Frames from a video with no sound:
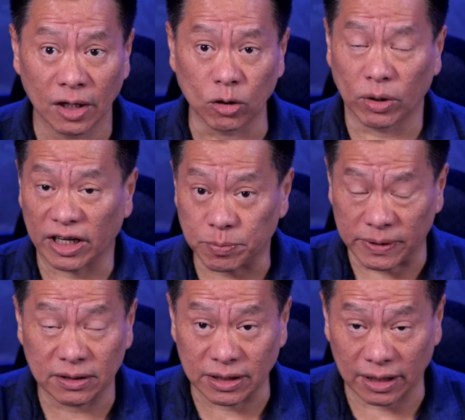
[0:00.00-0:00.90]
You want to
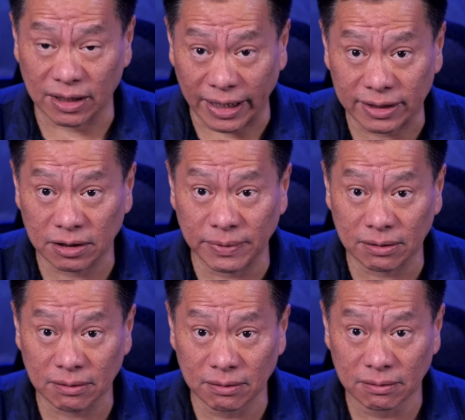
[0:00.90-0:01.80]
experience
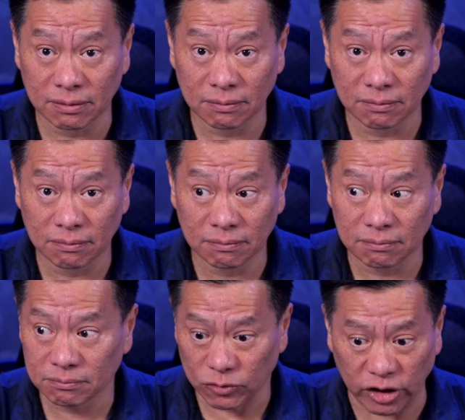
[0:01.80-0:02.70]
enlightenment?
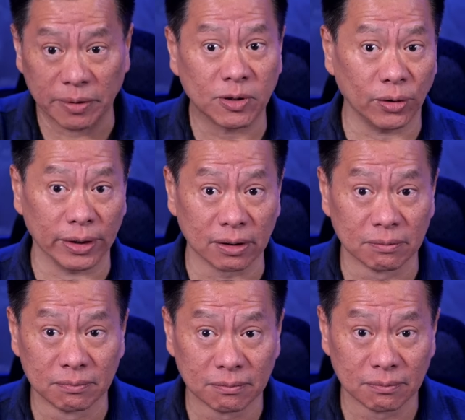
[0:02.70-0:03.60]
You keep going.
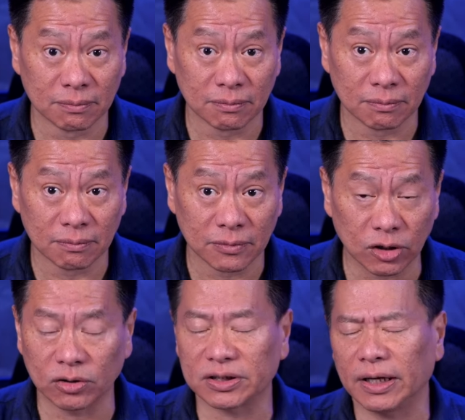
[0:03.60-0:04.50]

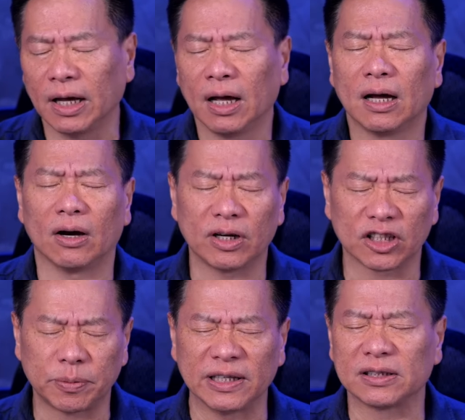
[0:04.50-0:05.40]
You don't say, I want
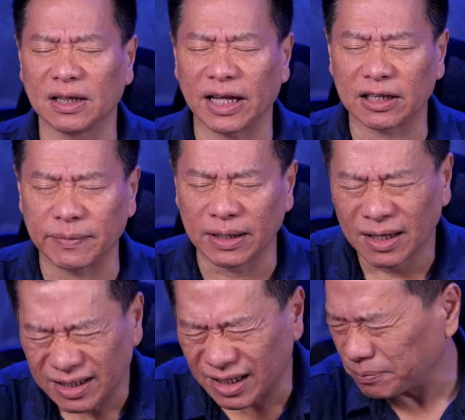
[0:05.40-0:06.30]
to experience enlightenment.
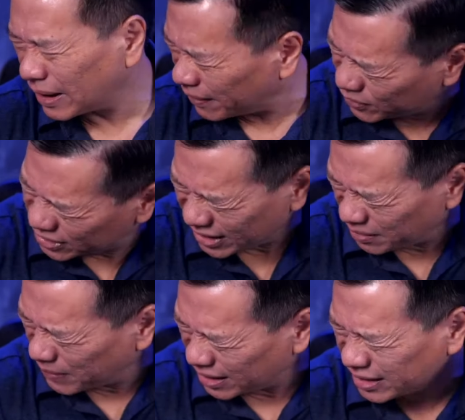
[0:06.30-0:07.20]
Yeah, but I have to sit
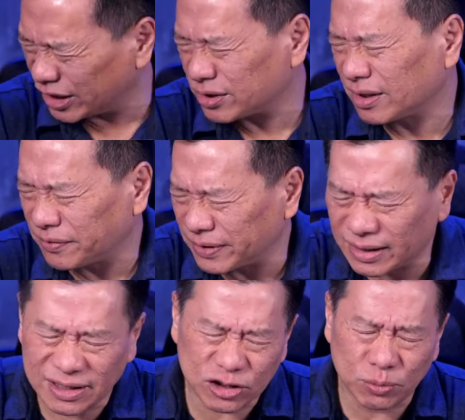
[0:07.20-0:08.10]
in meditation every
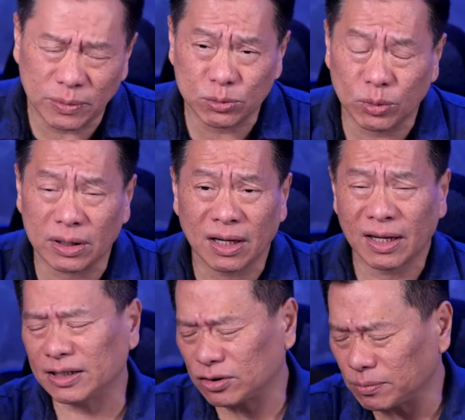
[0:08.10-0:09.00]
day, that's too much work,
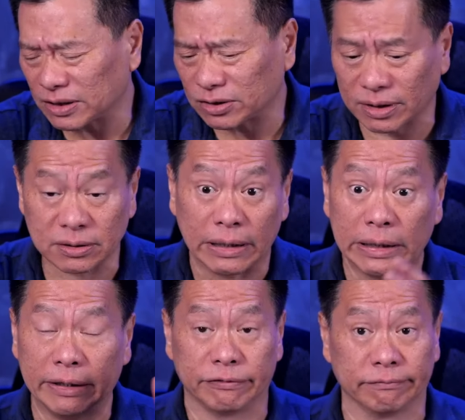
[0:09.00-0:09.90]
it's too much stress,
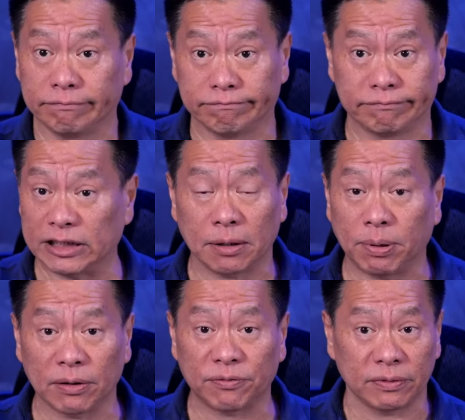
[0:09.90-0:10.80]
then leave. That's
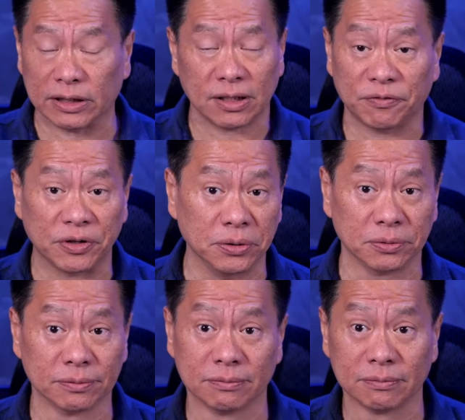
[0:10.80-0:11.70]
not for
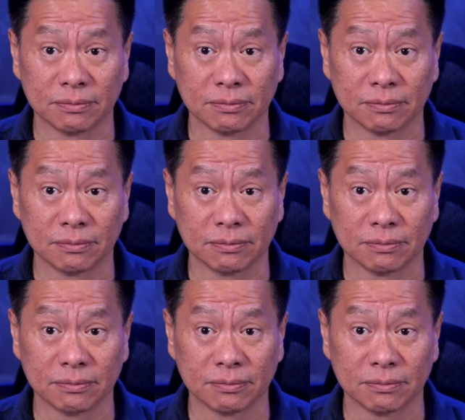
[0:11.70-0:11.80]
you.